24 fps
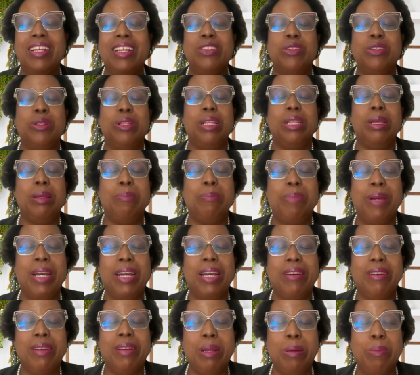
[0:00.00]
So they
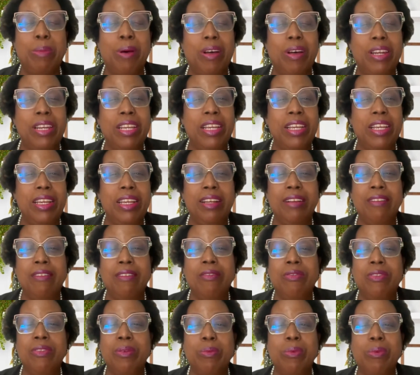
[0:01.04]
bury the body
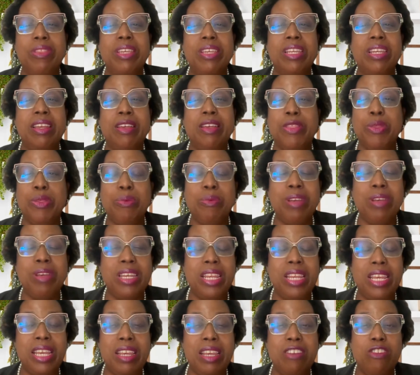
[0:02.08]
within a
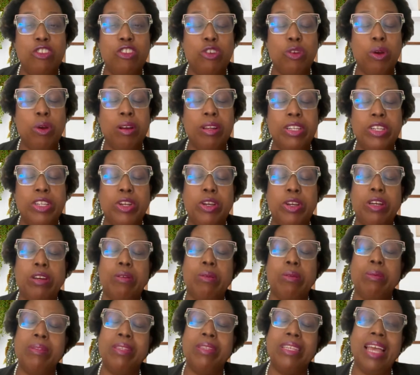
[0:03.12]
3-day short
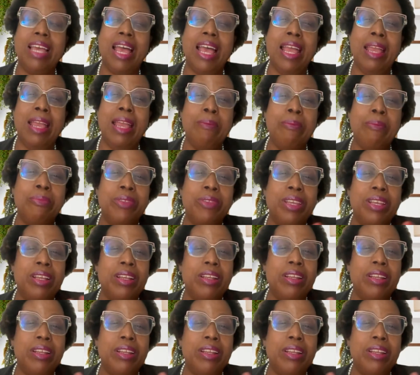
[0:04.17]
turnaround time.